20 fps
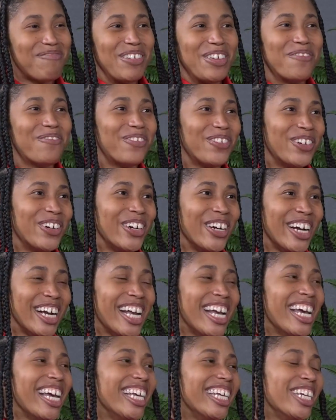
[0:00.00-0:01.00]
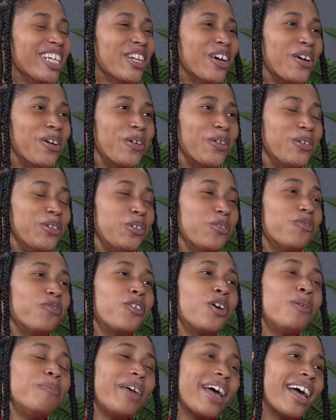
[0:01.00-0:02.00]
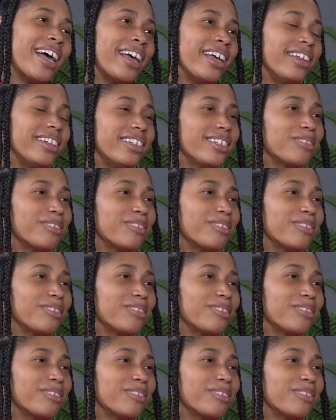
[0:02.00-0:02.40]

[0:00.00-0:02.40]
before, you know, you fall behind.